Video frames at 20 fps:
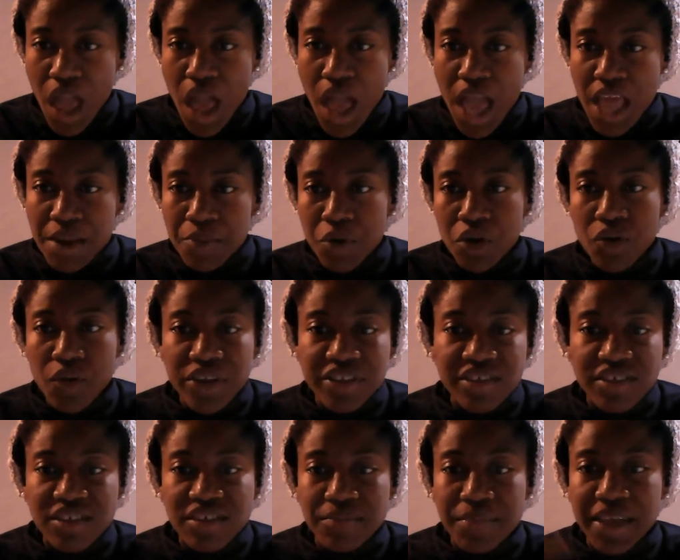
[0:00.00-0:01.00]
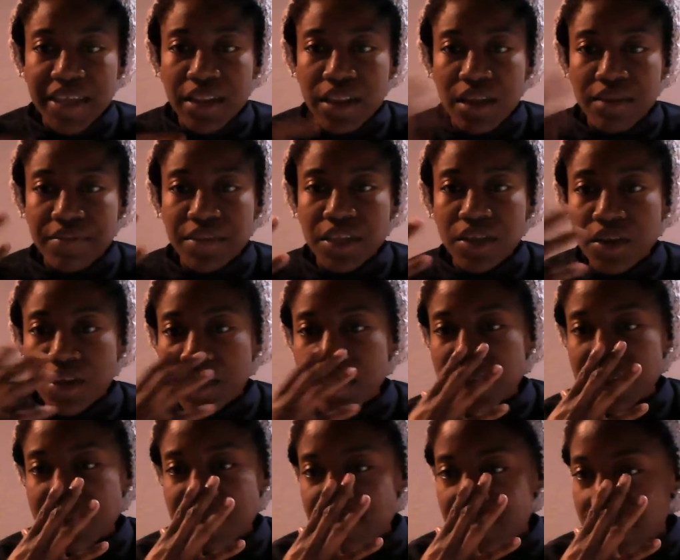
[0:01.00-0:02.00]
Any more questions, my lovely
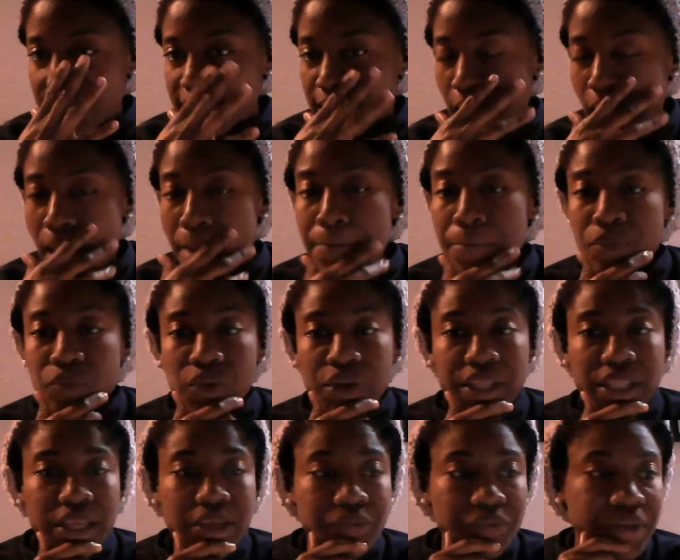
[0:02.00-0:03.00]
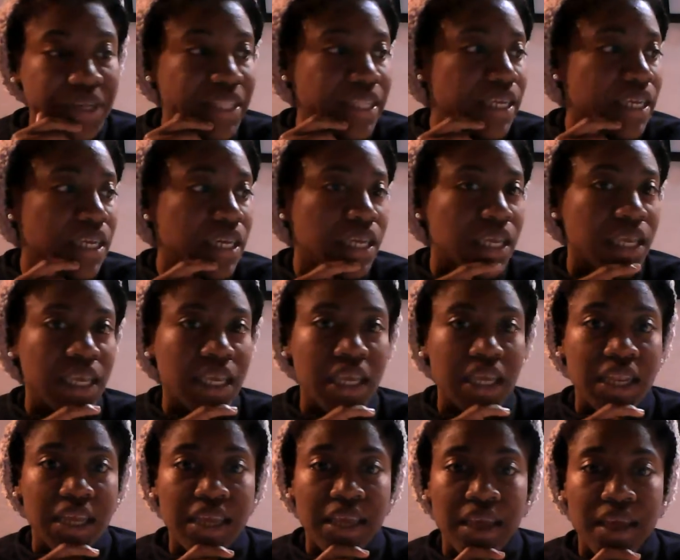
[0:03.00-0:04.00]
audience? Because I'm really, really
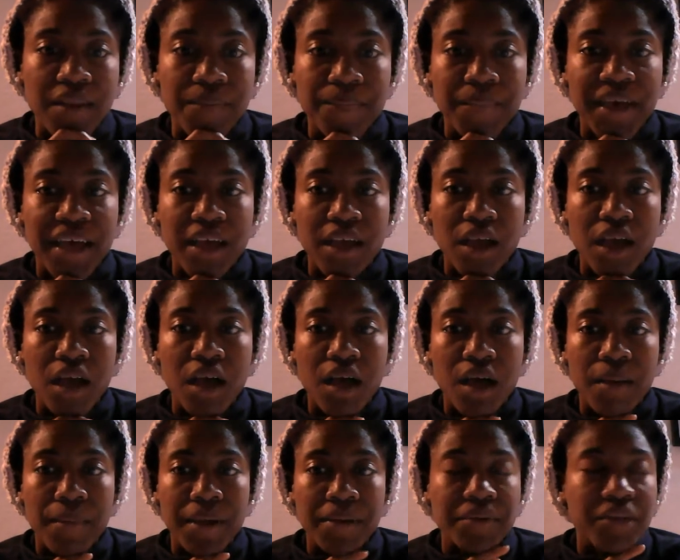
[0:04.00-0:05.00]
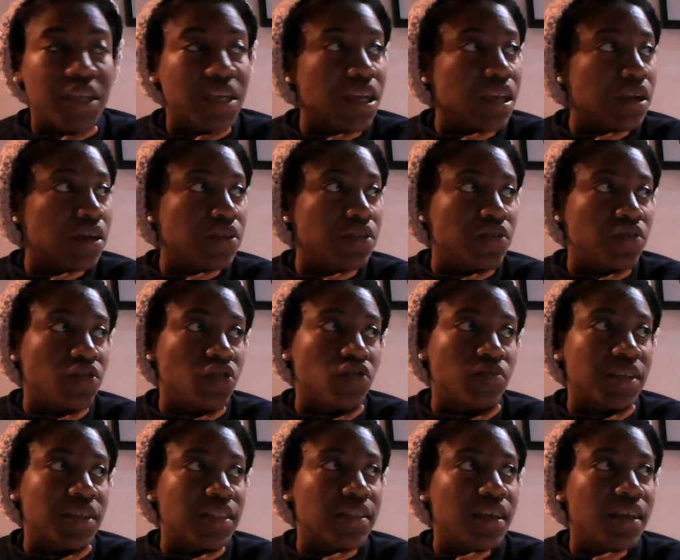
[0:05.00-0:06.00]
gonna get back. I'm gonna get on YouTube
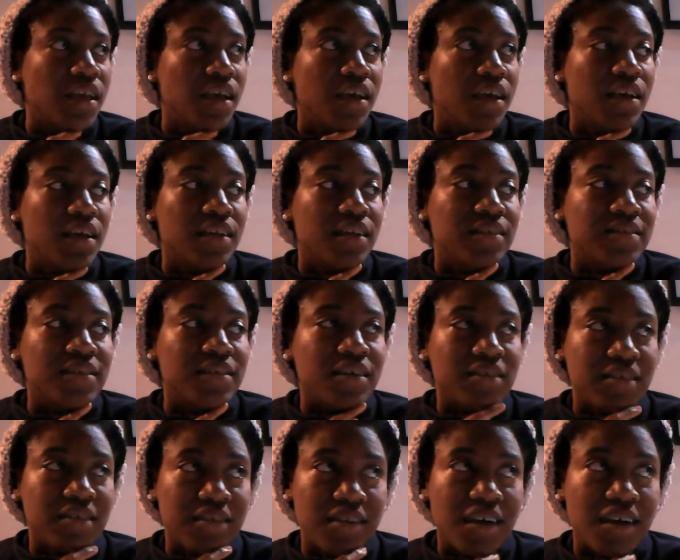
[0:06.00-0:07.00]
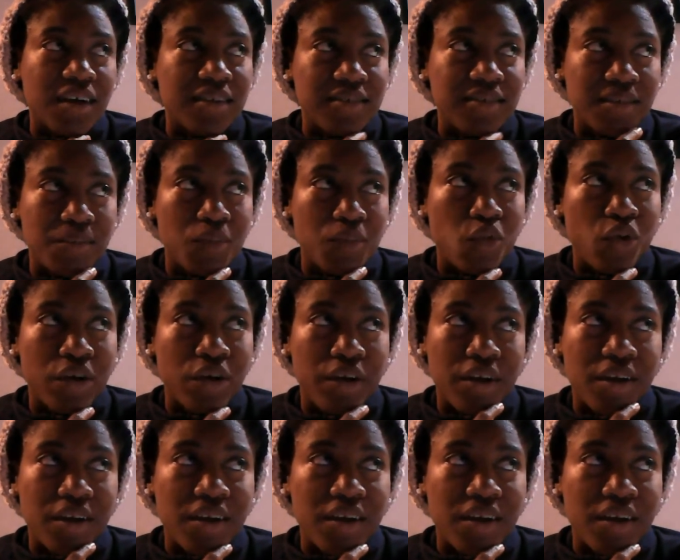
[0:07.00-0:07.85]
and start to talk some more